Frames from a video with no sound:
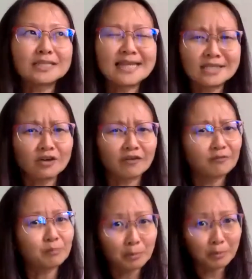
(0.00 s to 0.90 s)
And there is
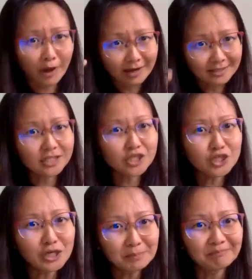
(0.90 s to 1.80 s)
not so much
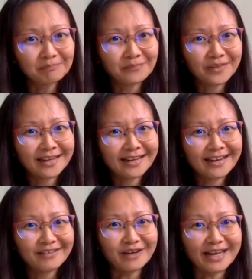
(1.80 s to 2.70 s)
a sense of
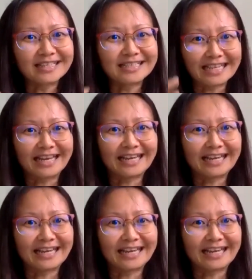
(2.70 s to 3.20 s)
proprietorship,